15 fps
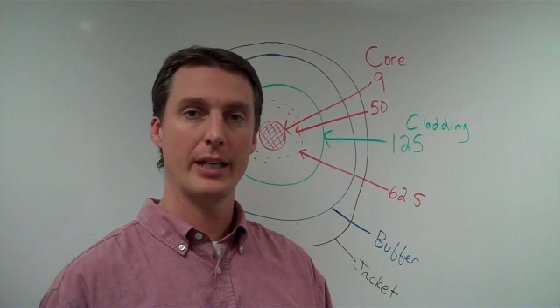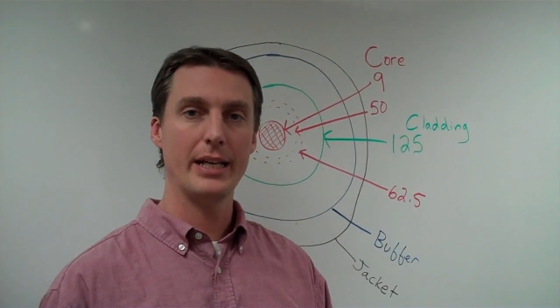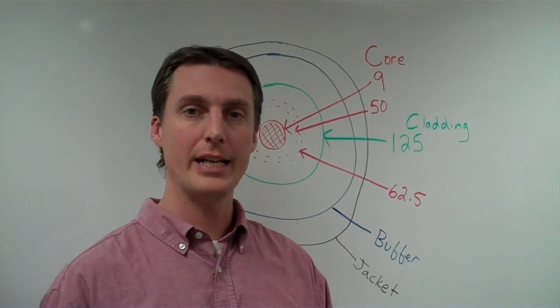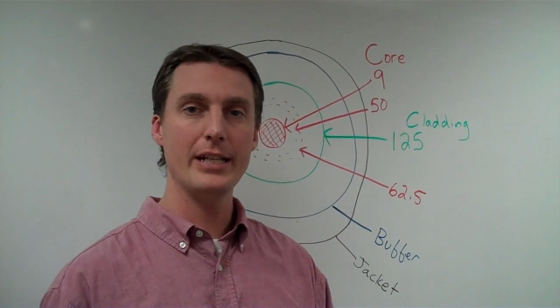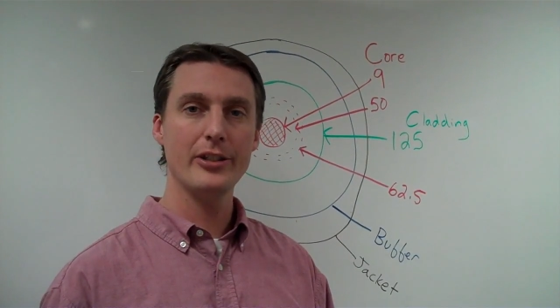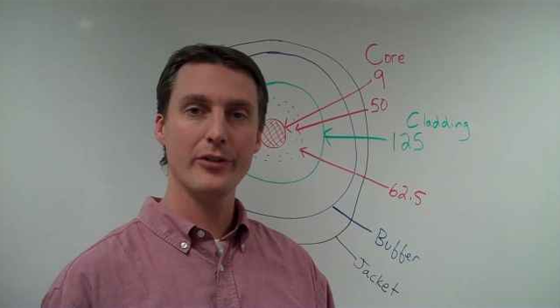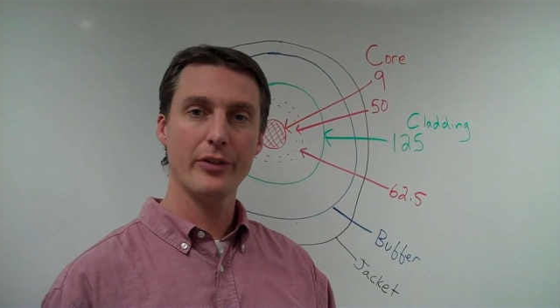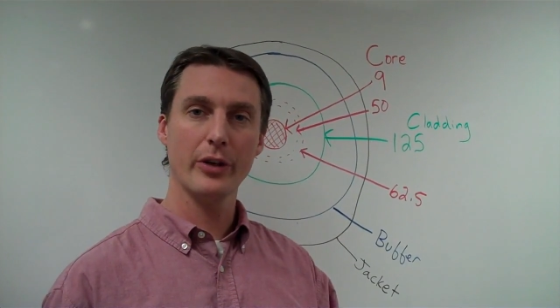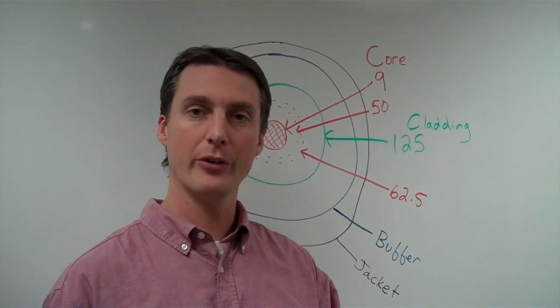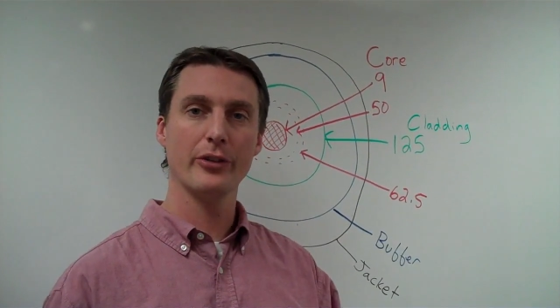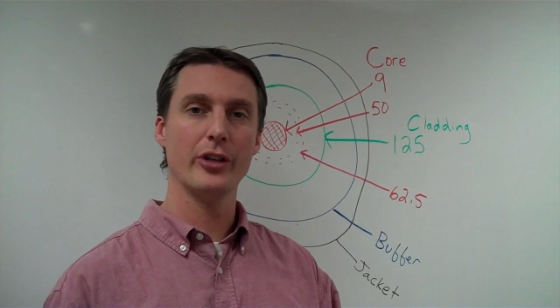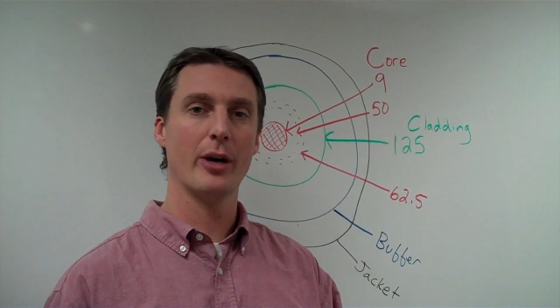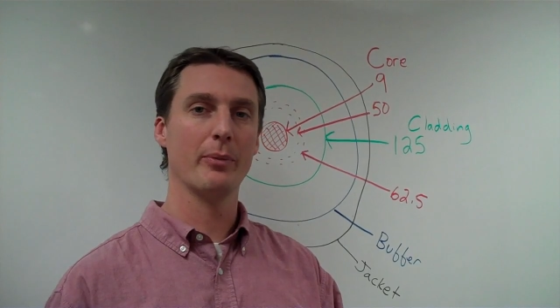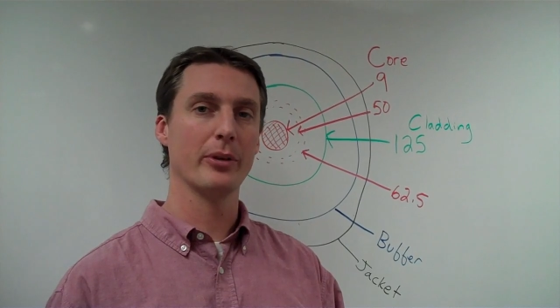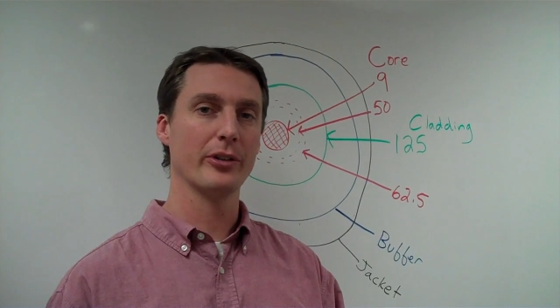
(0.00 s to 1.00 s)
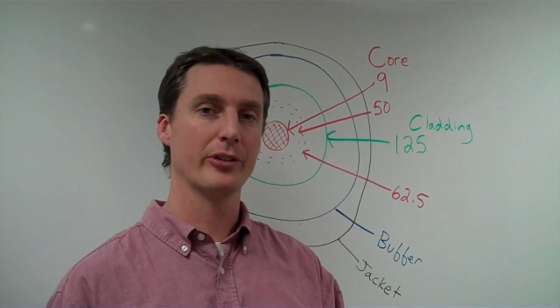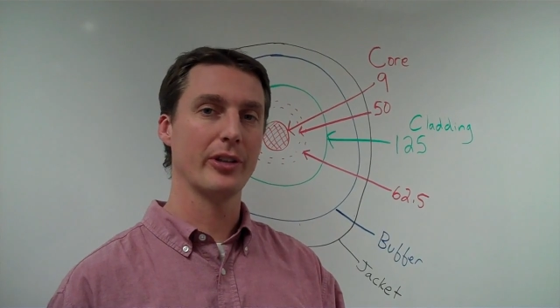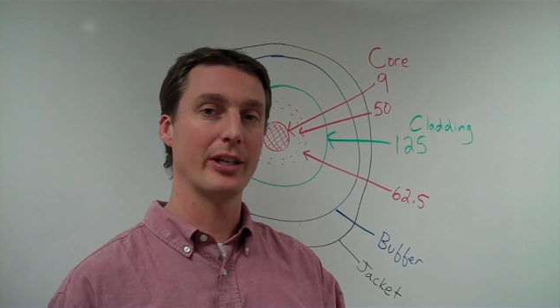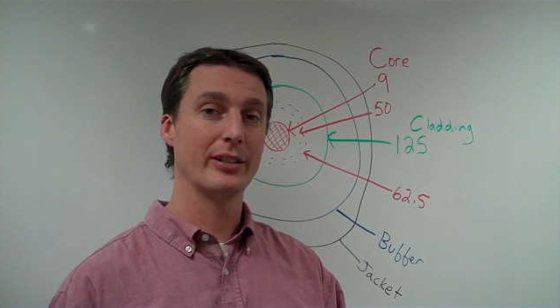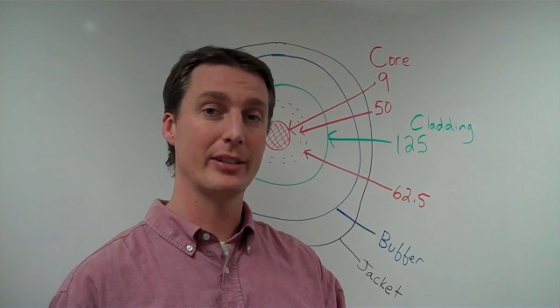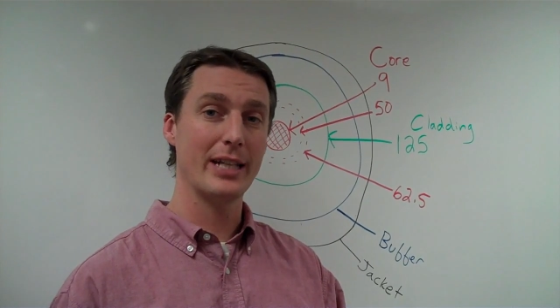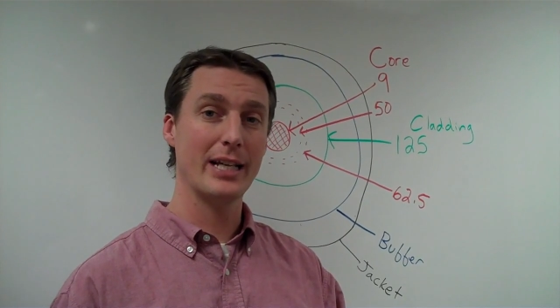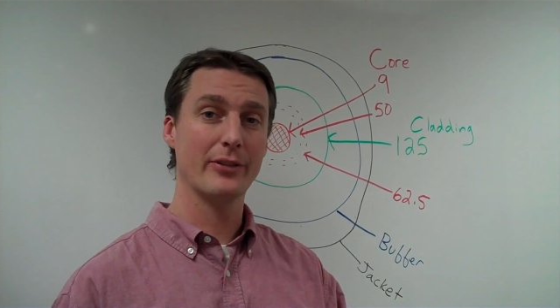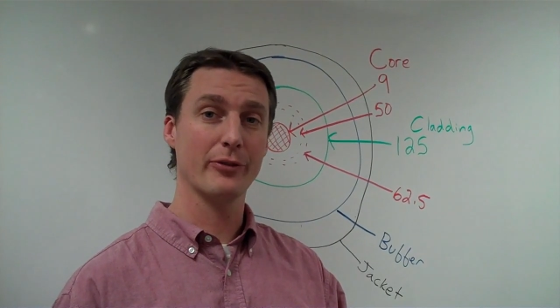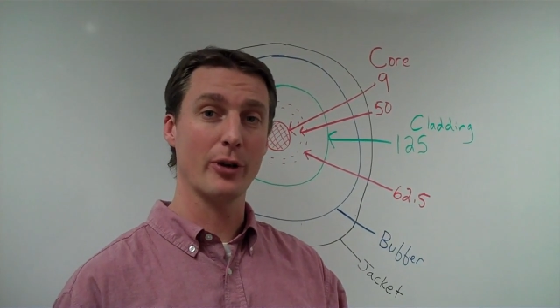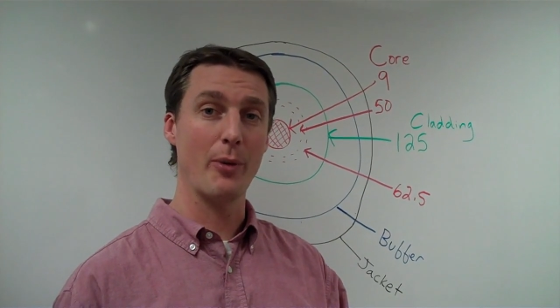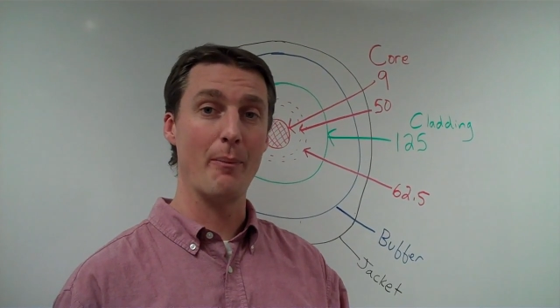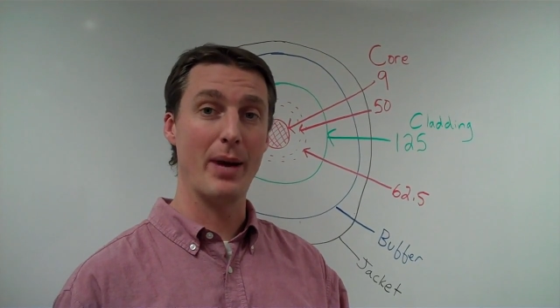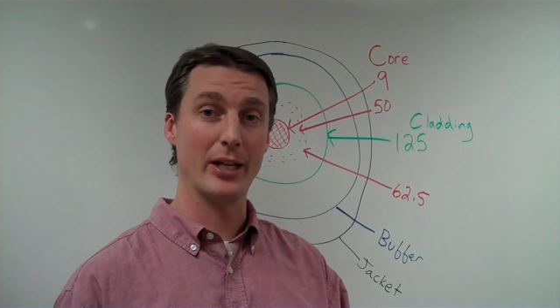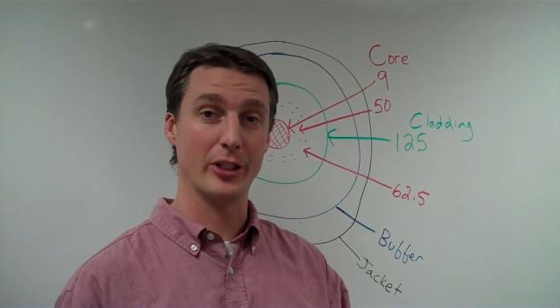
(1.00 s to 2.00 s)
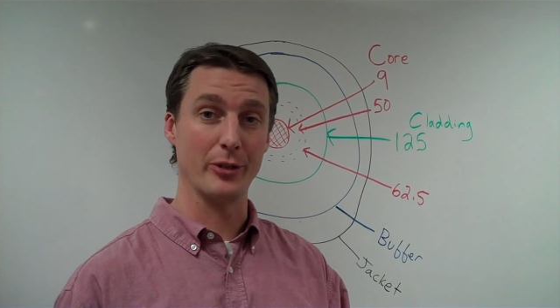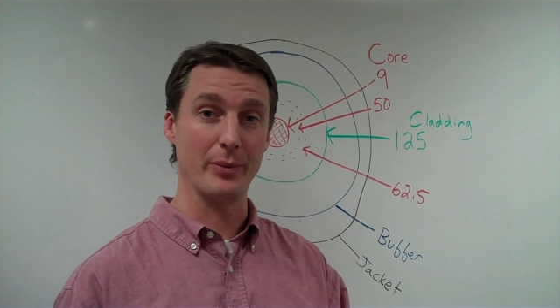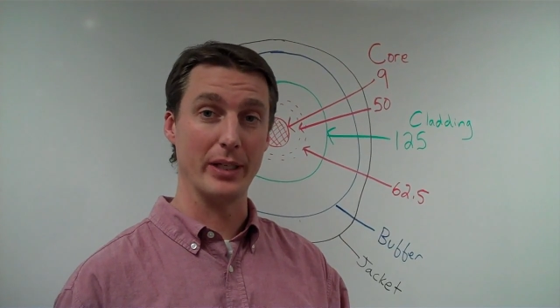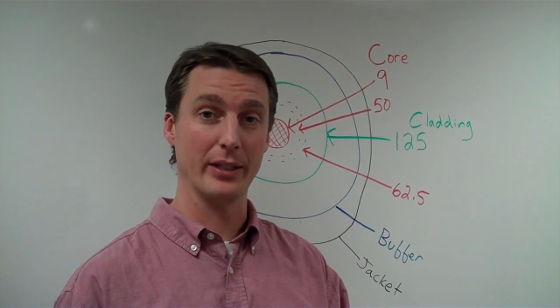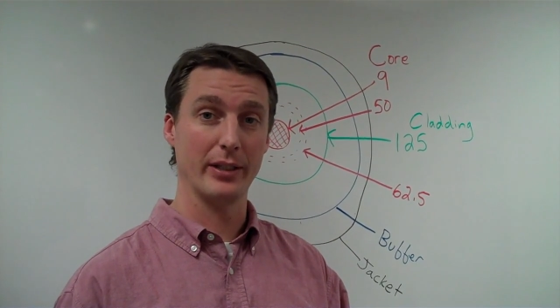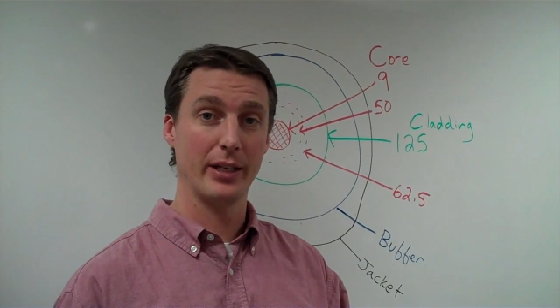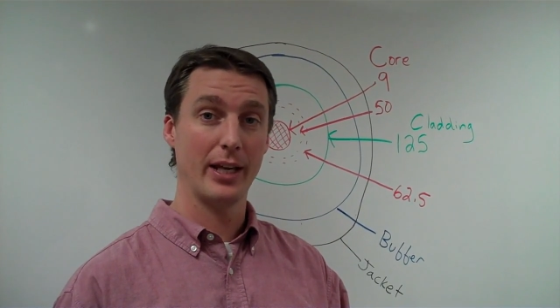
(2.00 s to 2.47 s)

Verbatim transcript: Each of those numbers stands for a measurement,